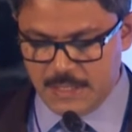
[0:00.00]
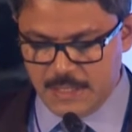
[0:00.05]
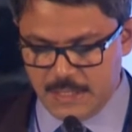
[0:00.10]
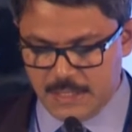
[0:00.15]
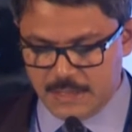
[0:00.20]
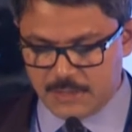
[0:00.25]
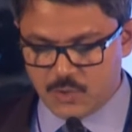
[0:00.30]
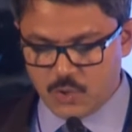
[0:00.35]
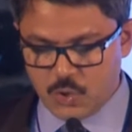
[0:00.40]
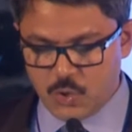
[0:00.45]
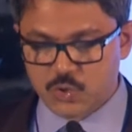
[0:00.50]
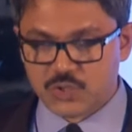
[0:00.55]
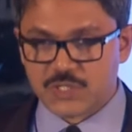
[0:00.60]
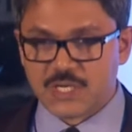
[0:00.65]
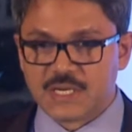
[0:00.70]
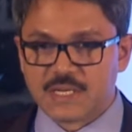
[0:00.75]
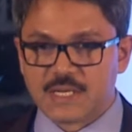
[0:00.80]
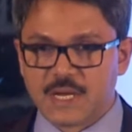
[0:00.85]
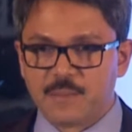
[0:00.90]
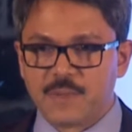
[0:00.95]
it goes
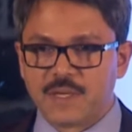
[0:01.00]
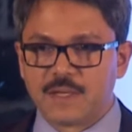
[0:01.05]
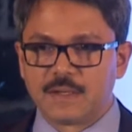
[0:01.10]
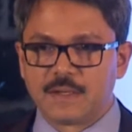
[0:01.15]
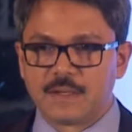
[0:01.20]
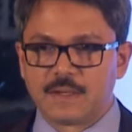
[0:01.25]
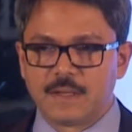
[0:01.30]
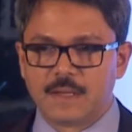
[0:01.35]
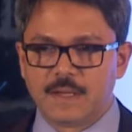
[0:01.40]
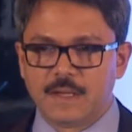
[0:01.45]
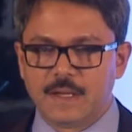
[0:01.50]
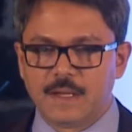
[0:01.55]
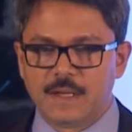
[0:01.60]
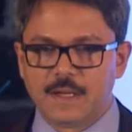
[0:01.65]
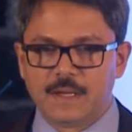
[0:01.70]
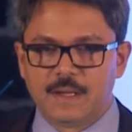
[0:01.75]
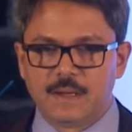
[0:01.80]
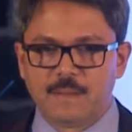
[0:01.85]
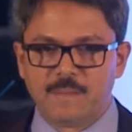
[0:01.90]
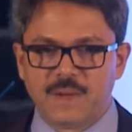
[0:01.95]
in coming
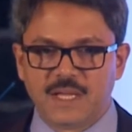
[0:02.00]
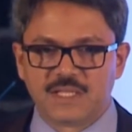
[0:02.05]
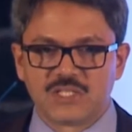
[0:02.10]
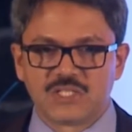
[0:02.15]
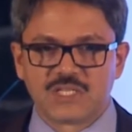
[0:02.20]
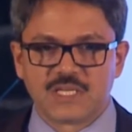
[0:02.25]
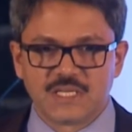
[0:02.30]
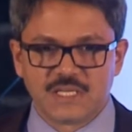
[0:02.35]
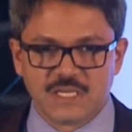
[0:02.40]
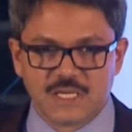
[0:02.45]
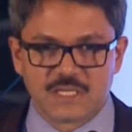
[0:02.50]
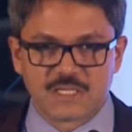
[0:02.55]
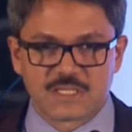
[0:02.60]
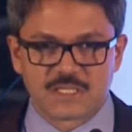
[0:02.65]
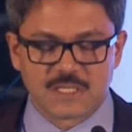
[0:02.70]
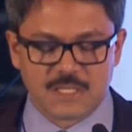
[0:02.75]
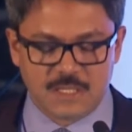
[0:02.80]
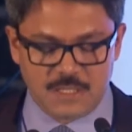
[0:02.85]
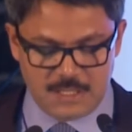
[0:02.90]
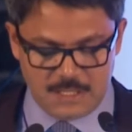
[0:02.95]
uh, months and
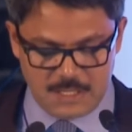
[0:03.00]
years.